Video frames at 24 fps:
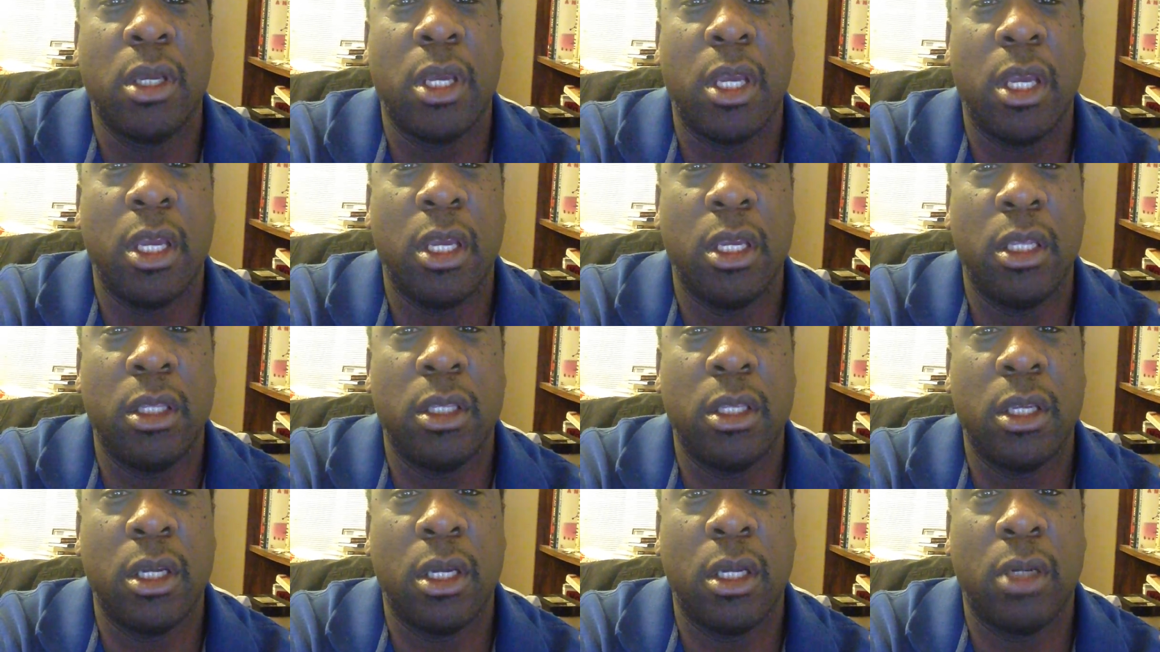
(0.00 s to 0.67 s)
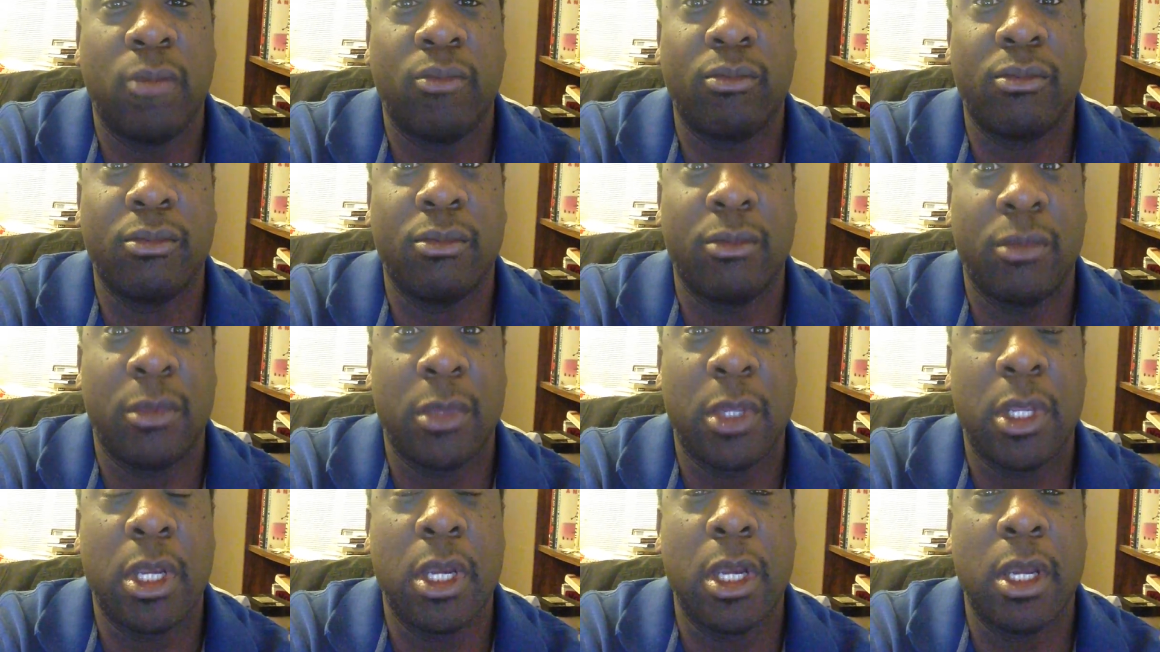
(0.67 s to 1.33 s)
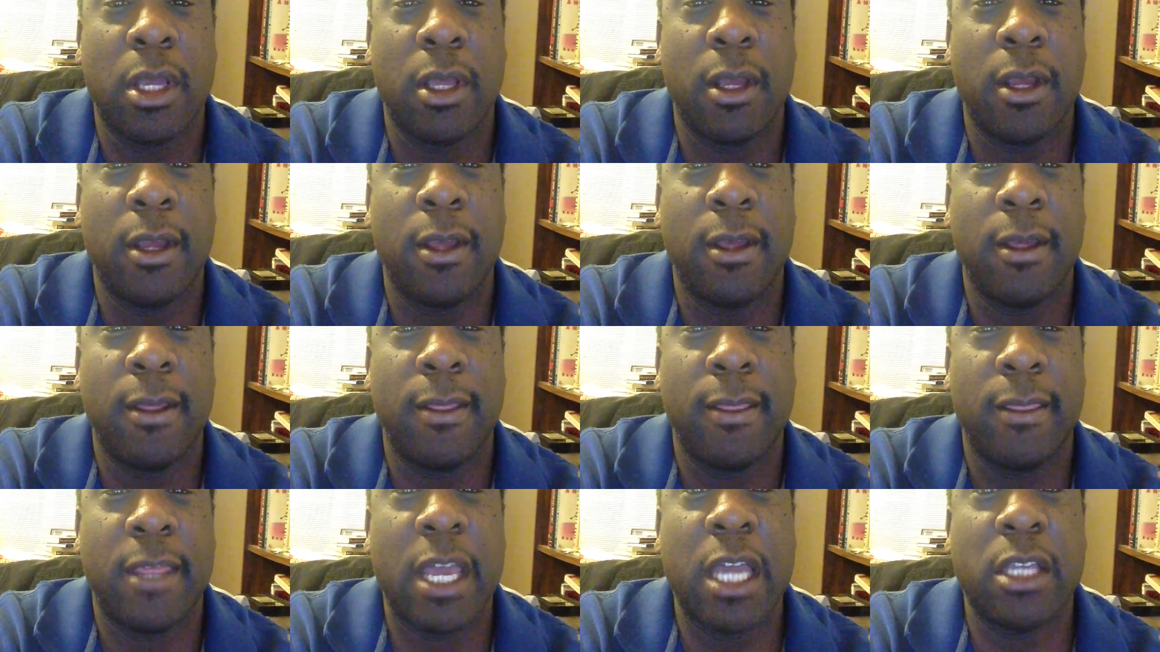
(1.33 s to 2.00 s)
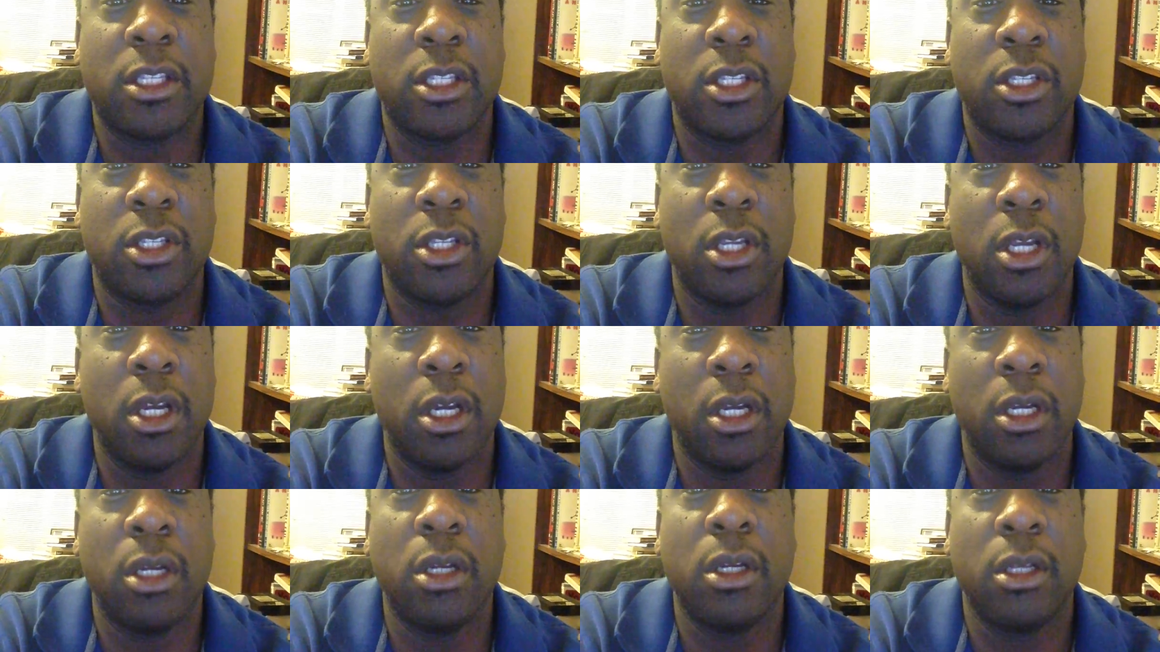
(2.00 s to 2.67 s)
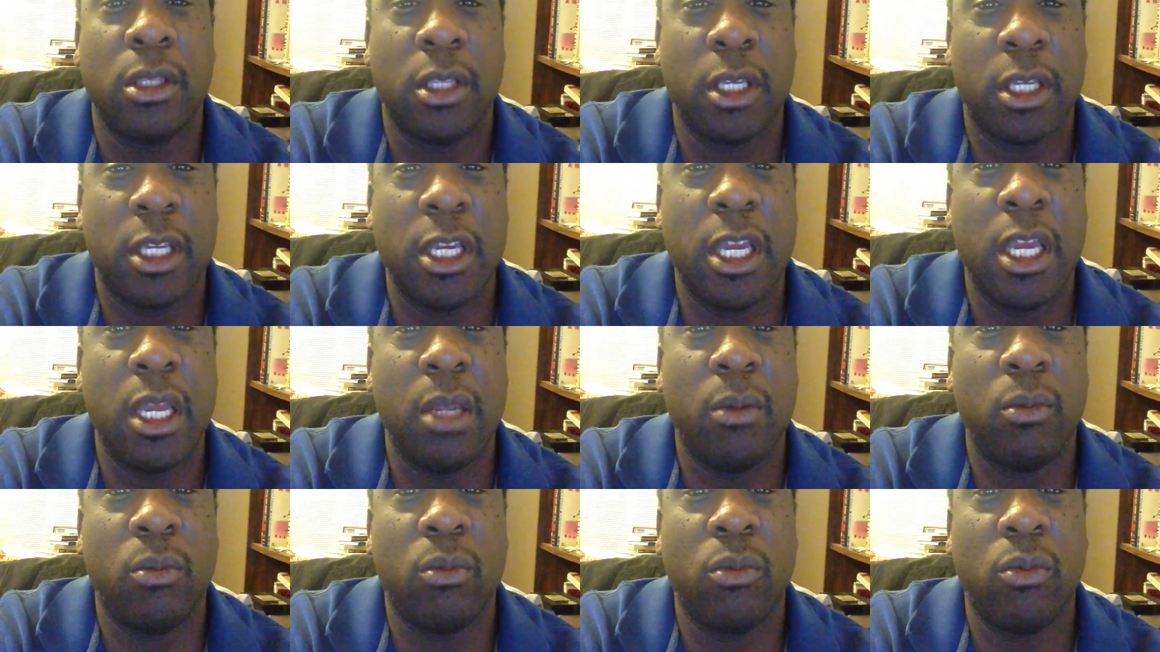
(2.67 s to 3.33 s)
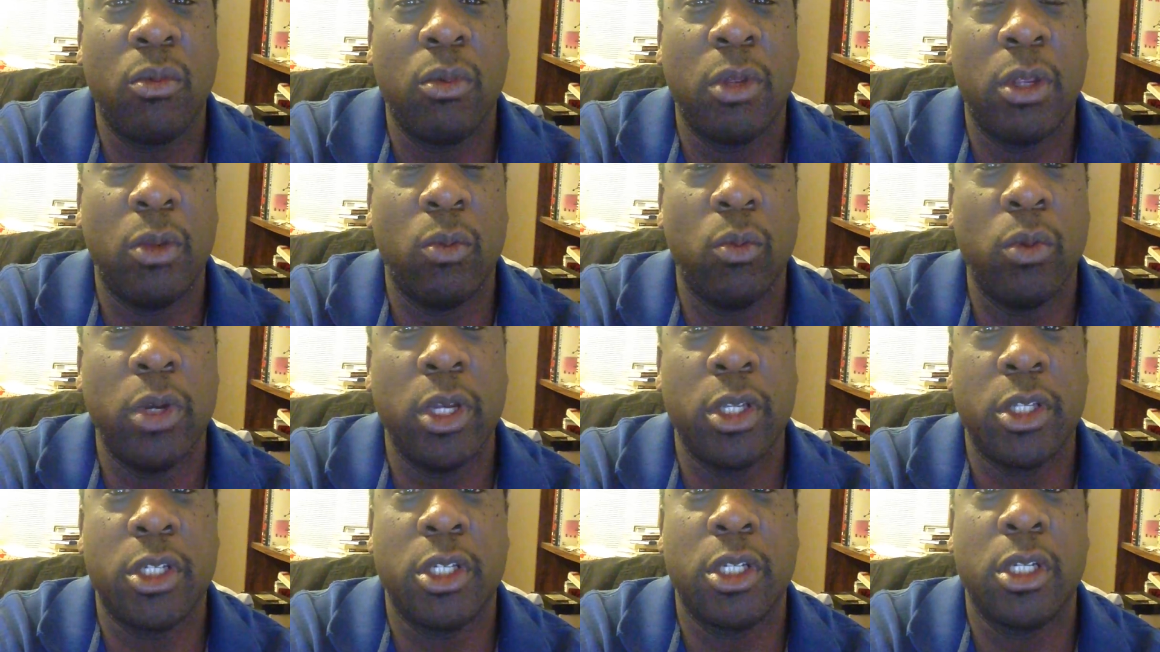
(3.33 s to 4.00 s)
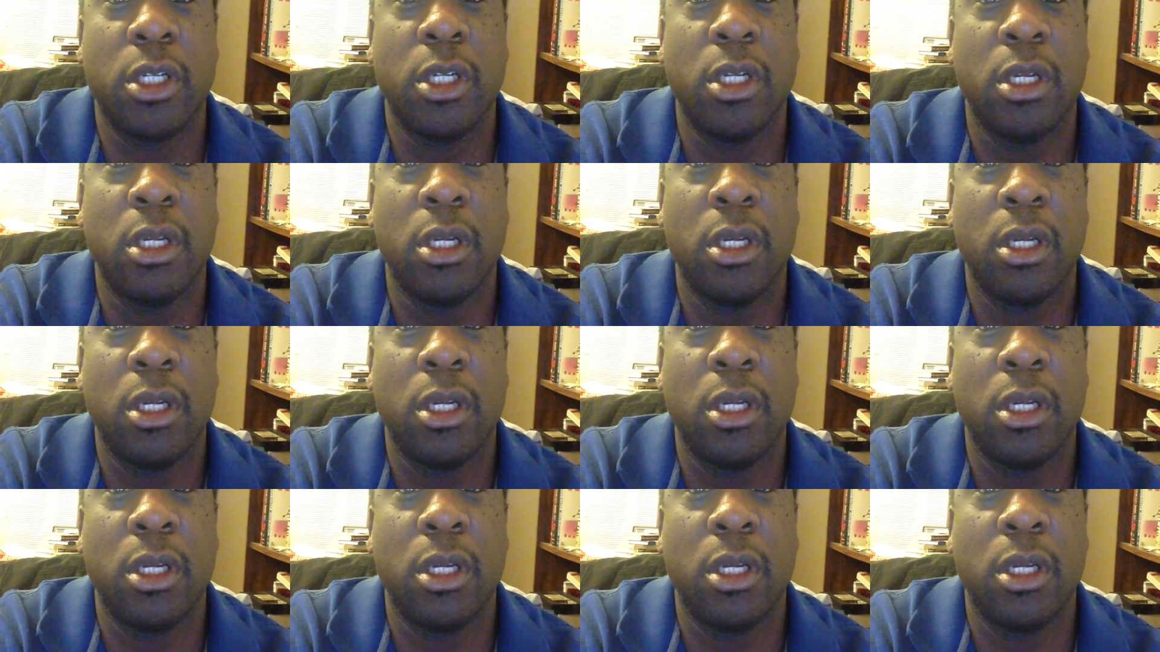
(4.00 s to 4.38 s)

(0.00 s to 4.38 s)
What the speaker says: And that's the game in which